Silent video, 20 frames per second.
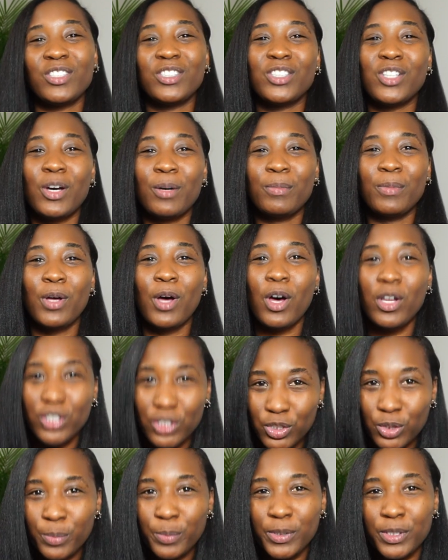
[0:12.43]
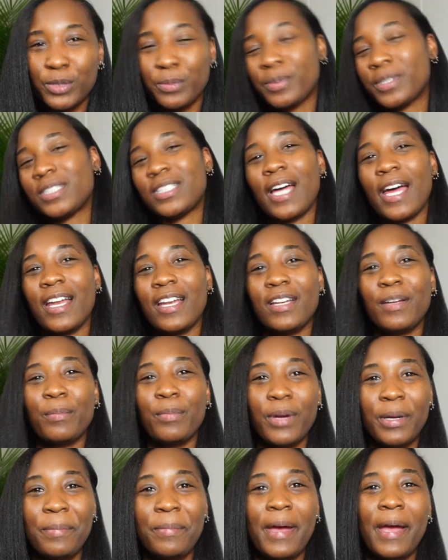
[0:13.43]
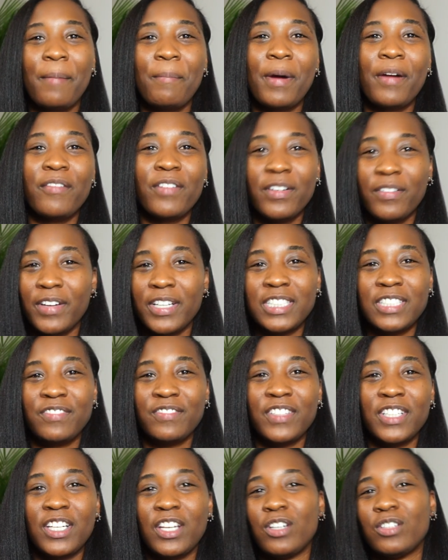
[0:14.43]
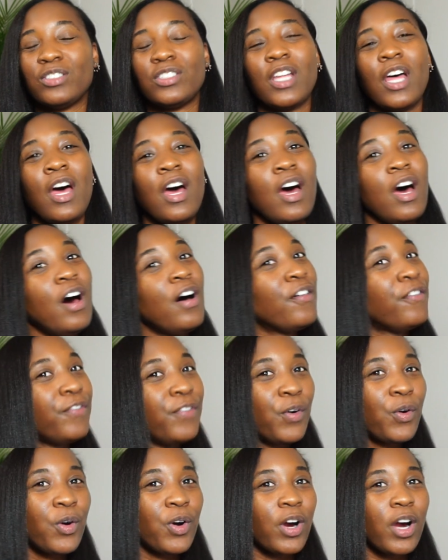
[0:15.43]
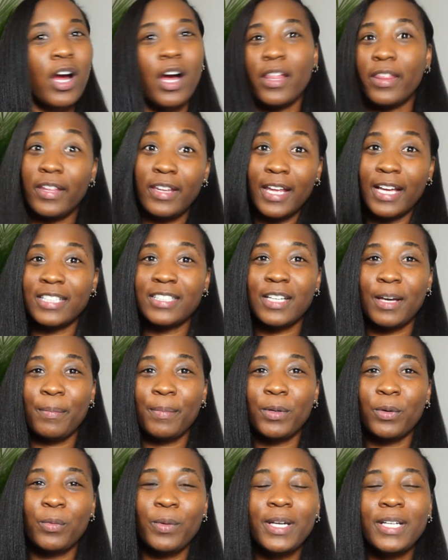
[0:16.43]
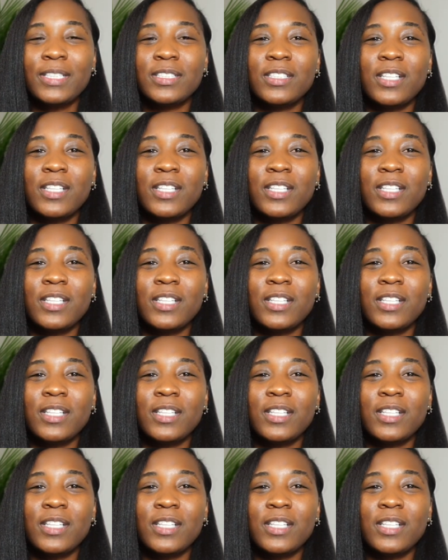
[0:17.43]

So I'm super, super excited to bring back my renovation videos for the next couple of weeks.